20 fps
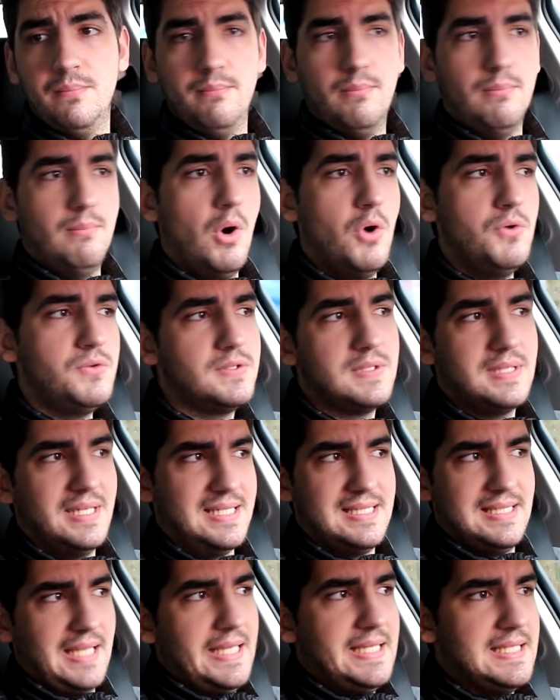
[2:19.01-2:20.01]
most
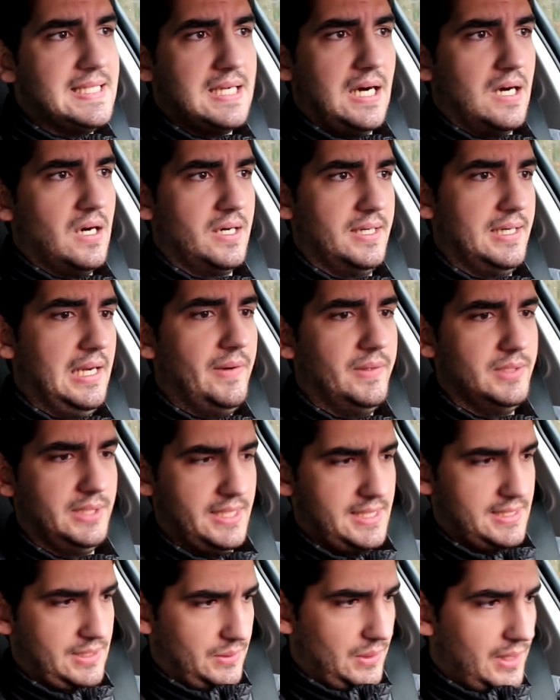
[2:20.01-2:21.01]
estate car
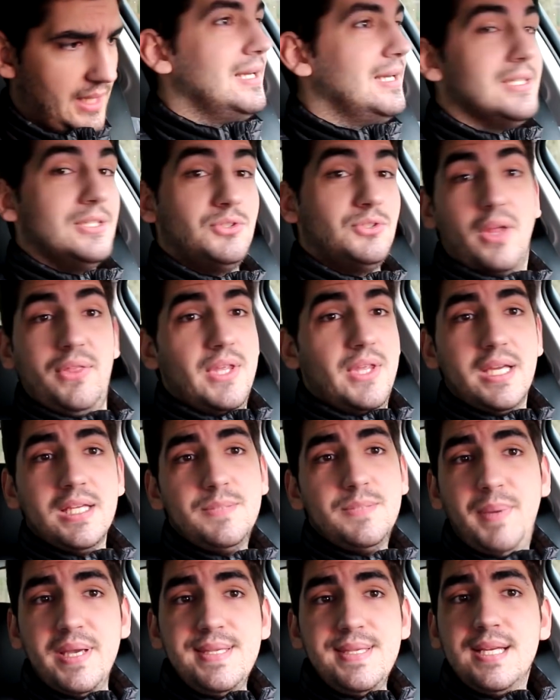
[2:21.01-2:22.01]
nowadays, so I think
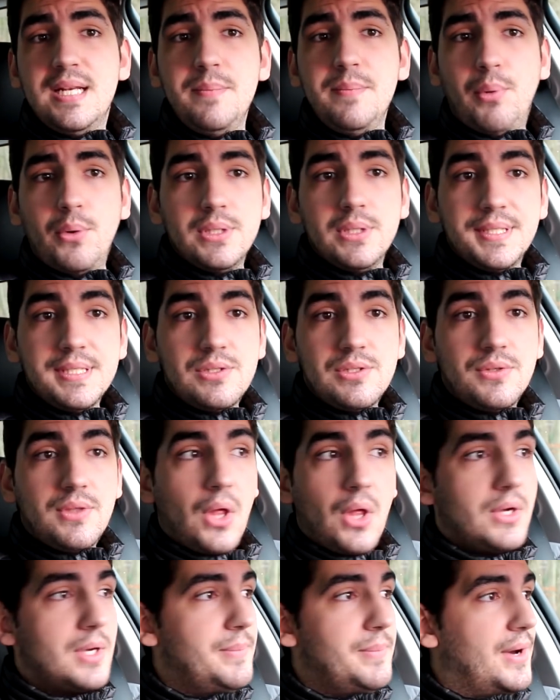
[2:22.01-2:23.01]
it's basically pointless to
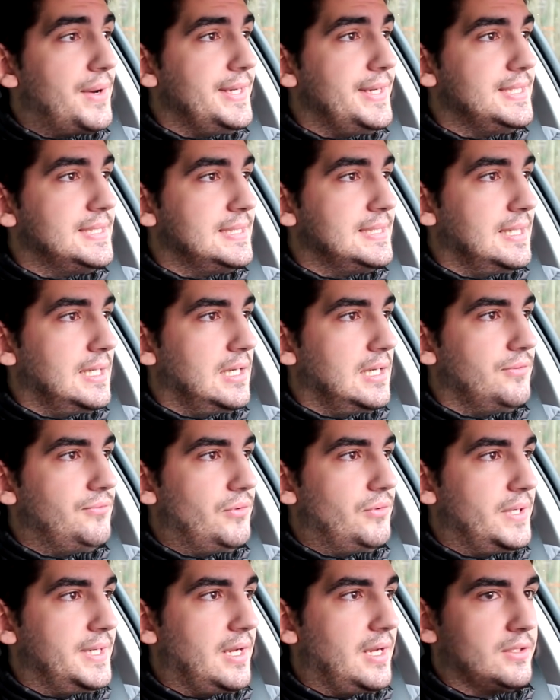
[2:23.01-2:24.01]
talk about it
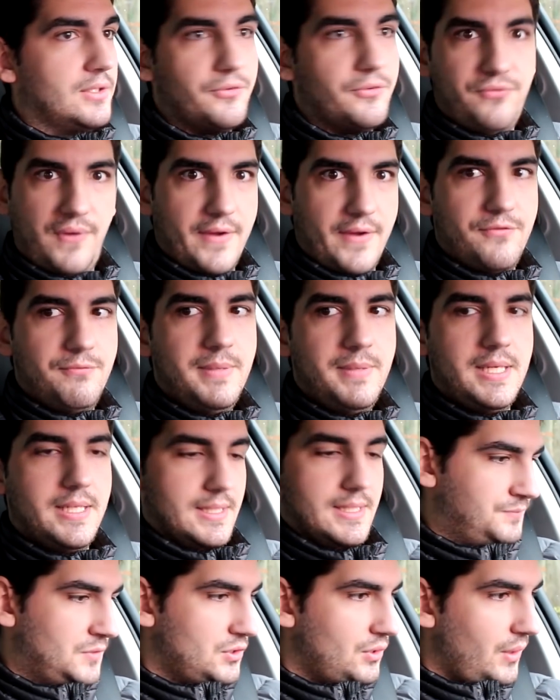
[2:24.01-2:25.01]
for another 5
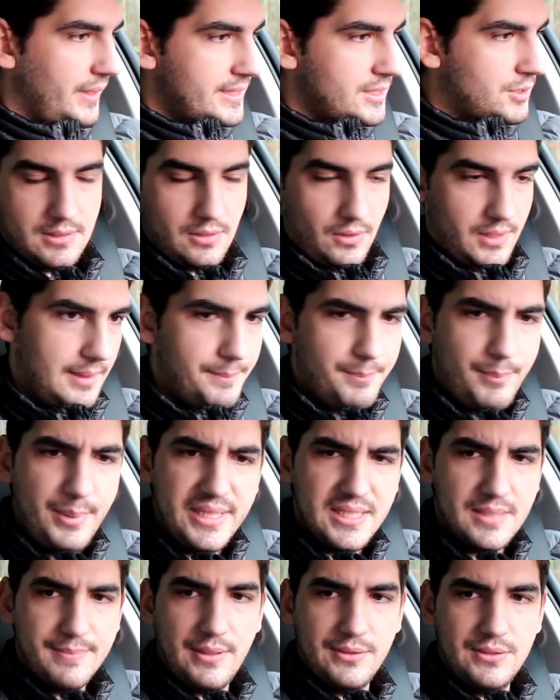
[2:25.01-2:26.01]
minutes. So let's talk a
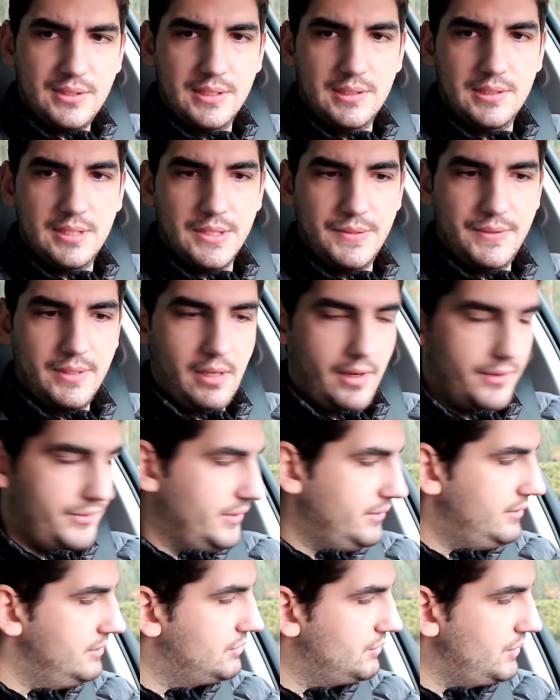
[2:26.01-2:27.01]
bit about the interior. I
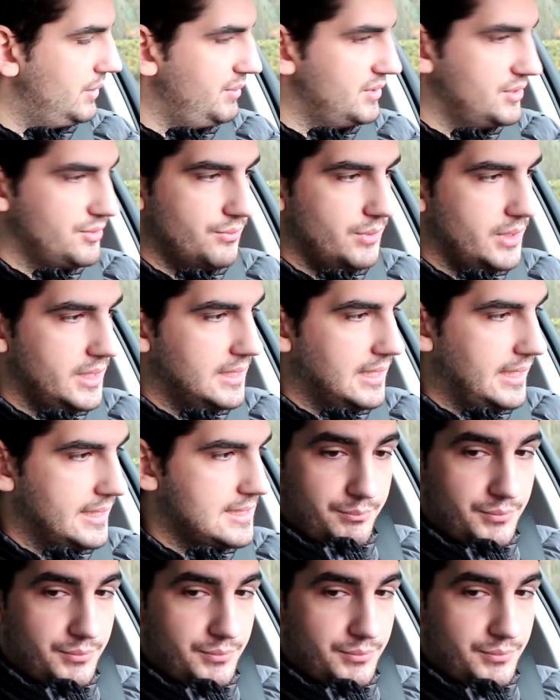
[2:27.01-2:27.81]
think the trim is really nice.